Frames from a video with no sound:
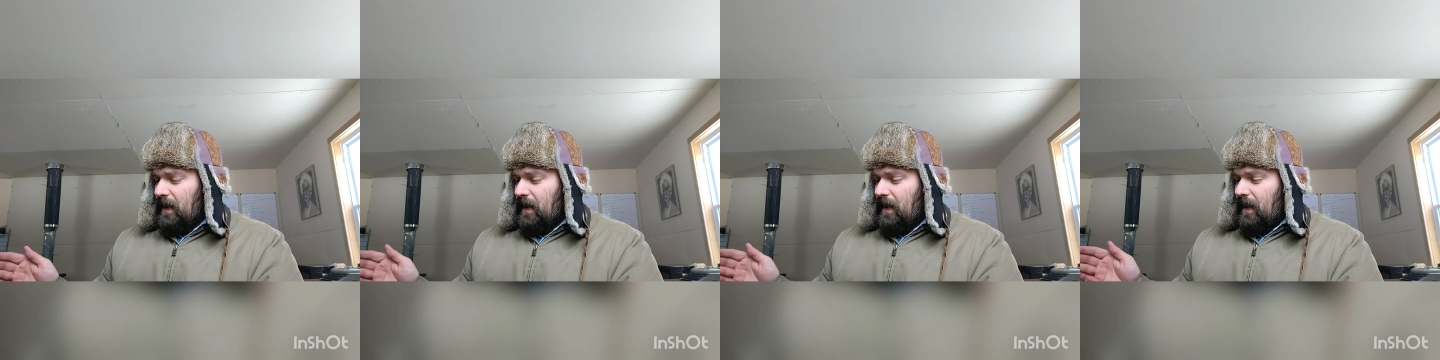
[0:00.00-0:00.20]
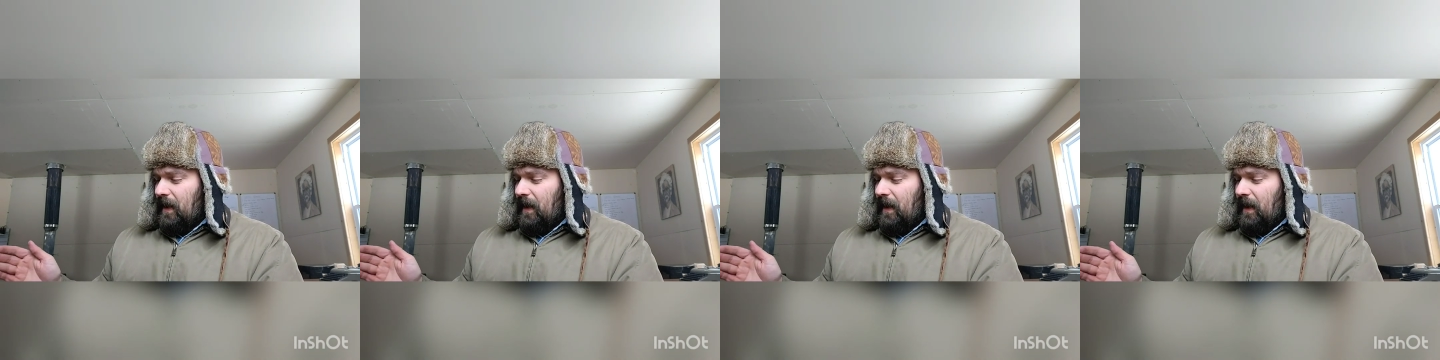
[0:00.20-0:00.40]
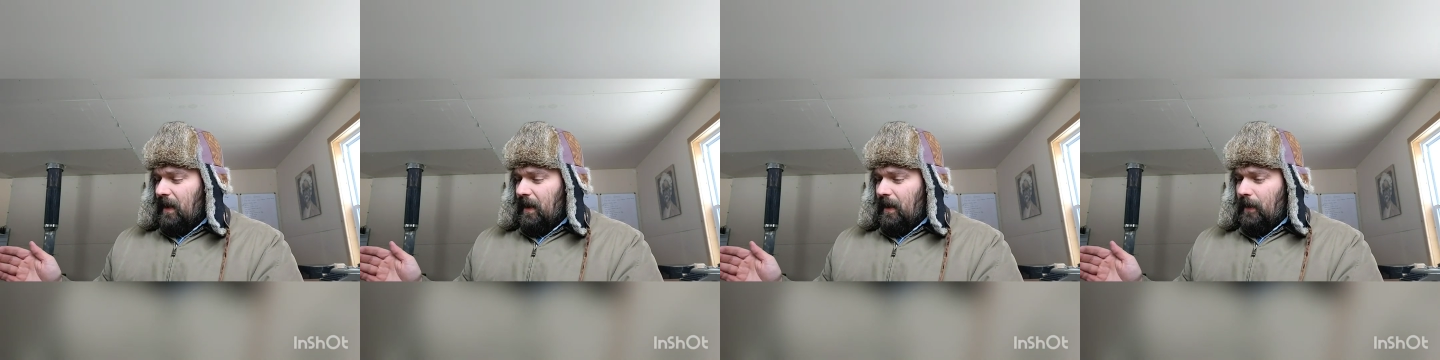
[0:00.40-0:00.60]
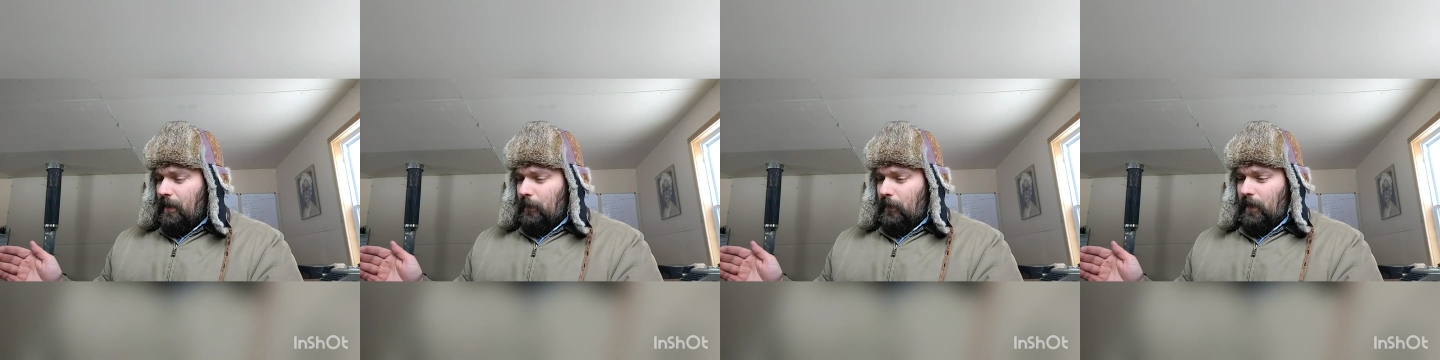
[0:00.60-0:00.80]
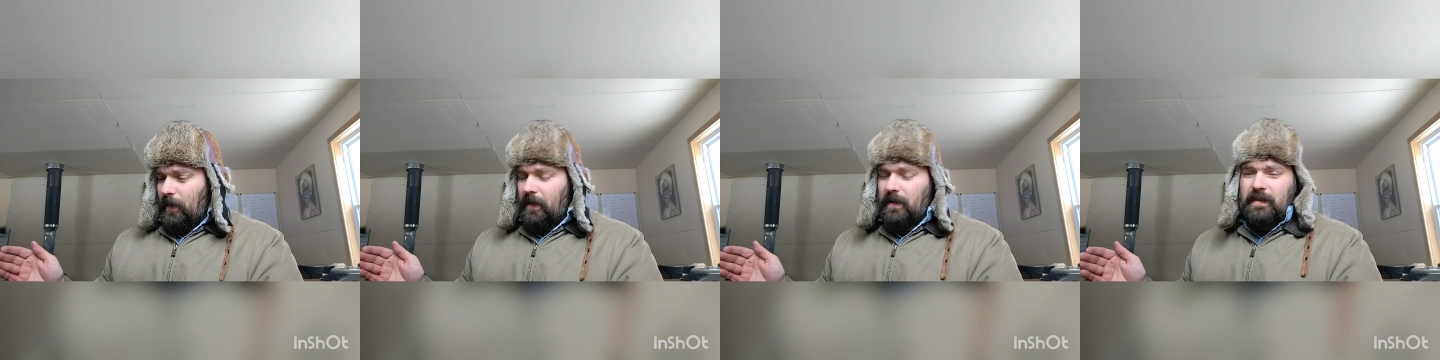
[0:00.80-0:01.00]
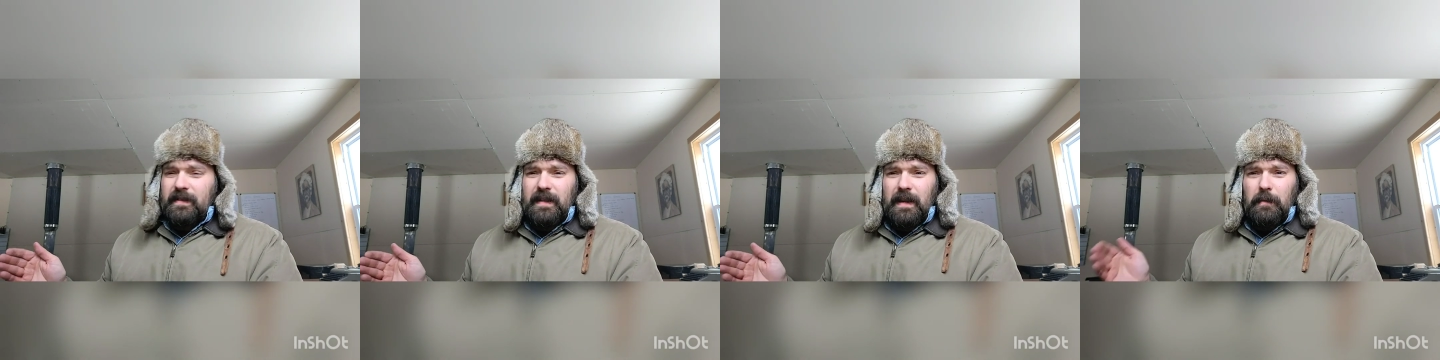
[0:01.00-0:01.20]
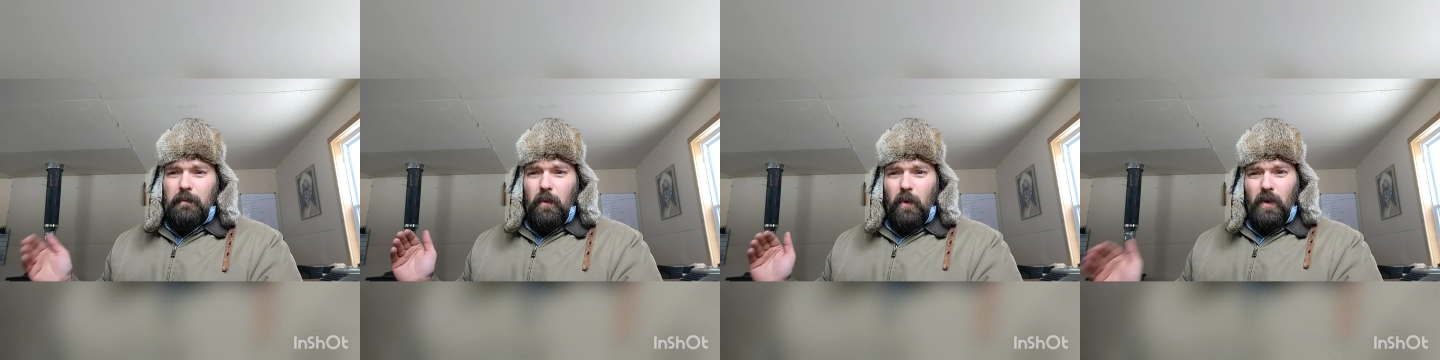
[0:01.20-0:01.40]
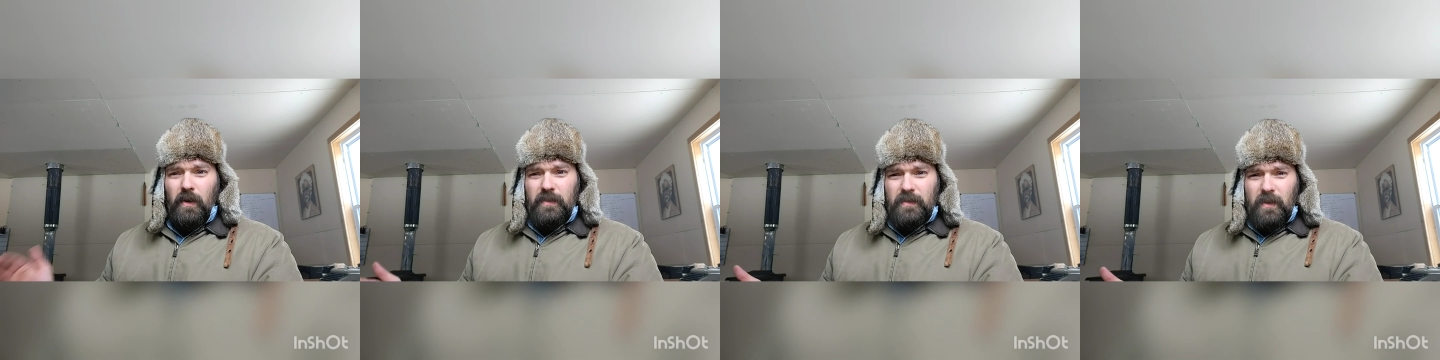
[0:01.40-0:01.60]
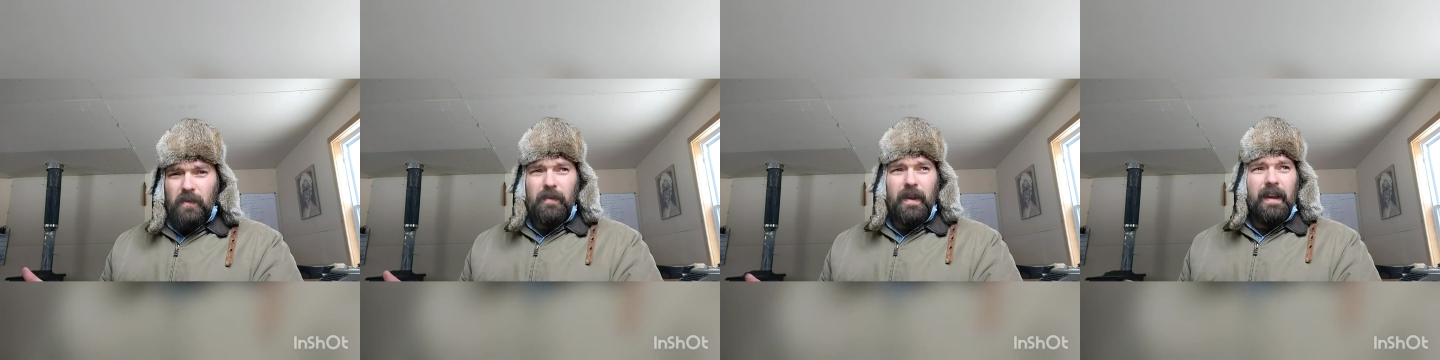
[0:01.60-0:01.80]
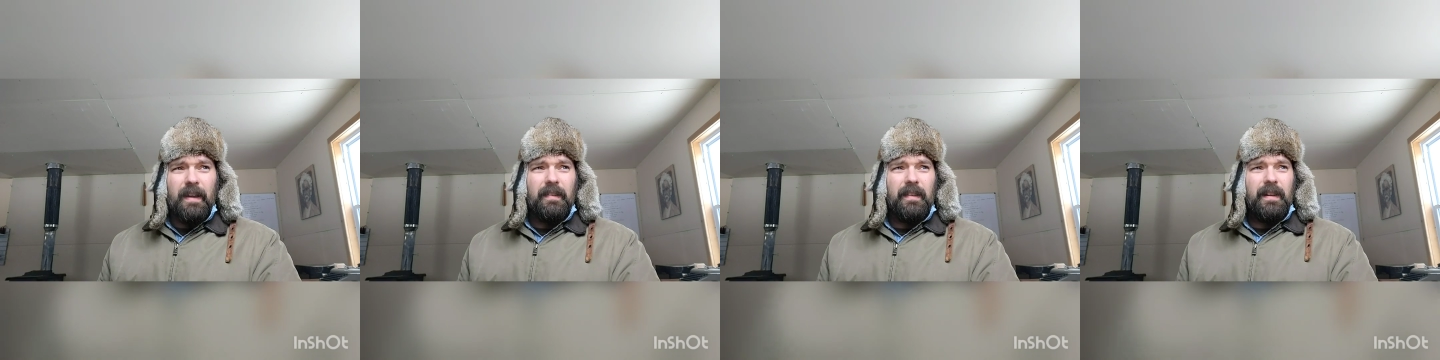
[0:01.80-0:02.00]
Uh, we're going to see more
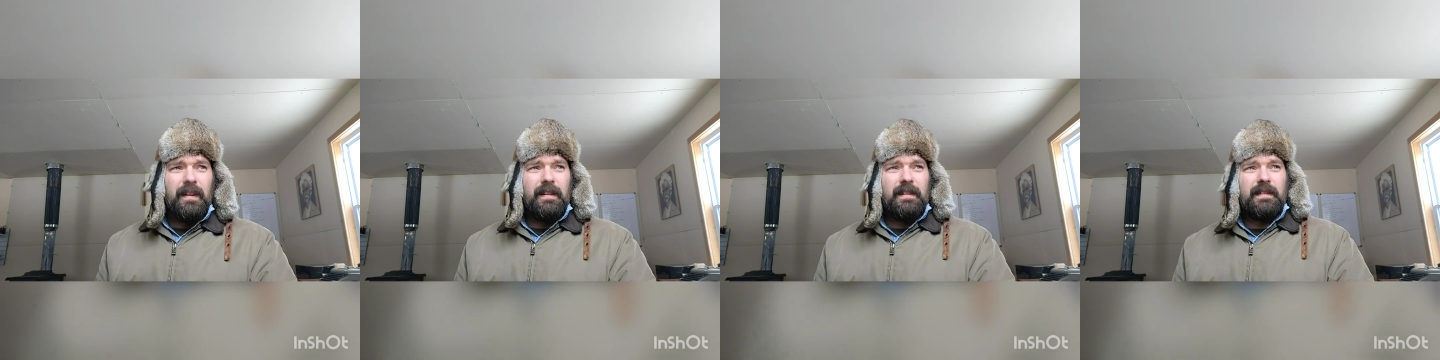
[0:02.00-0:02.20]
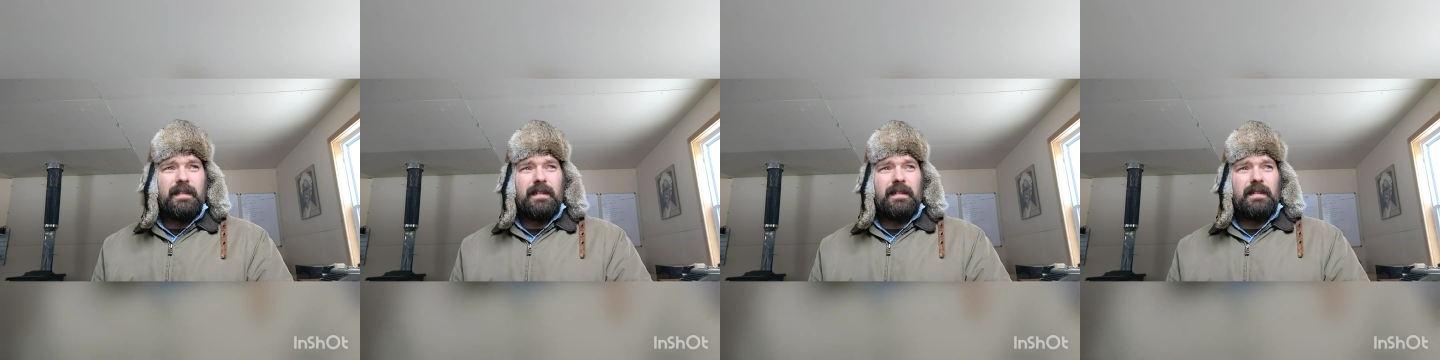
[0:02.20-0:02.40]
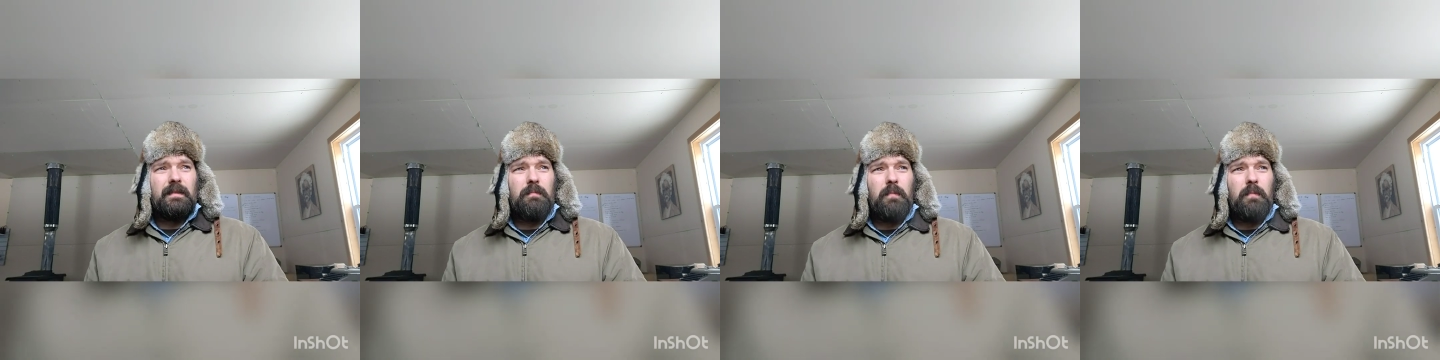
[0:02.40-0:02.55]
surveillance,